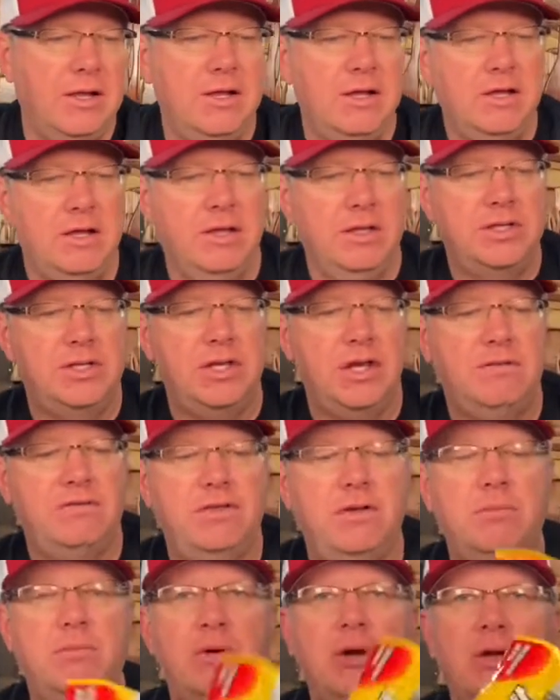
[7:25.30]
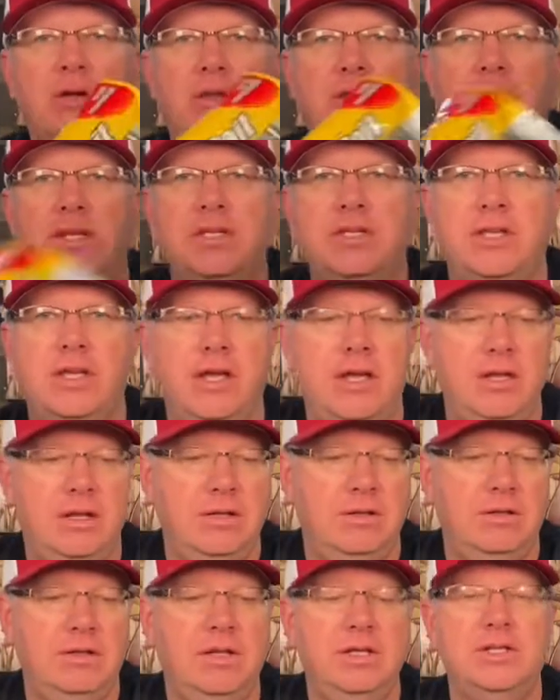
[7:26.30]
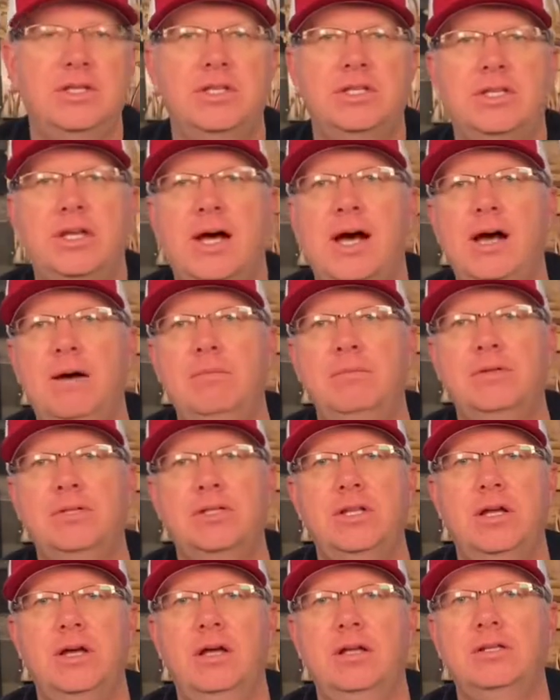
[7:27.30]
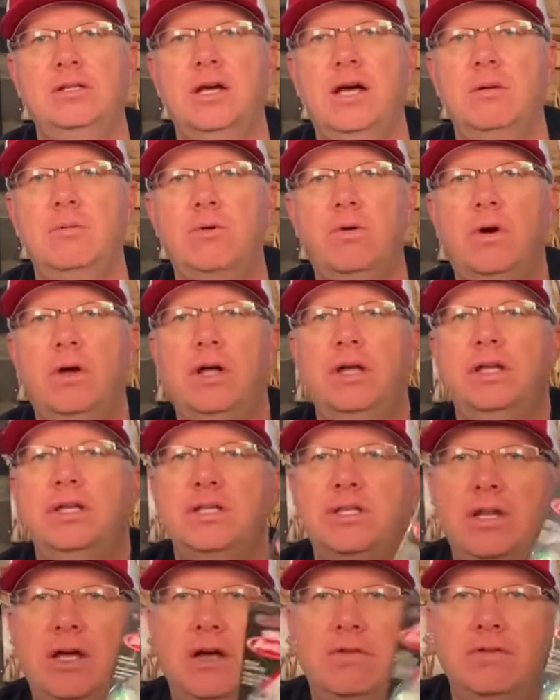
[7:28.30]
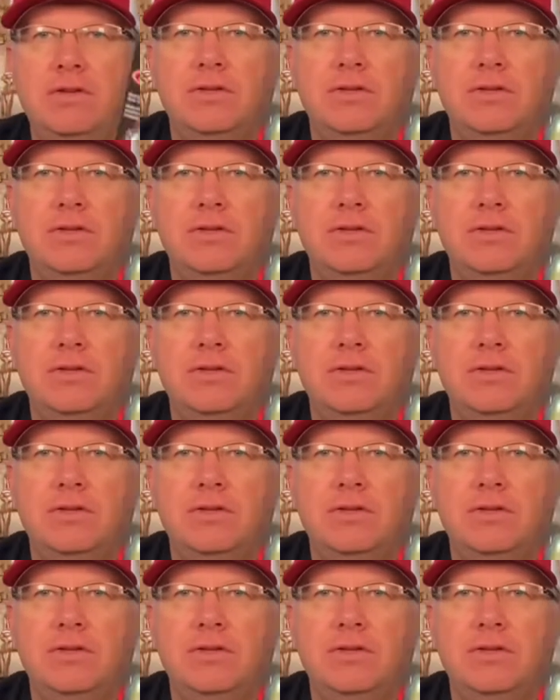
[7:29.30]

The stuff that Berkley sent, this is top stuff, top quality stuff.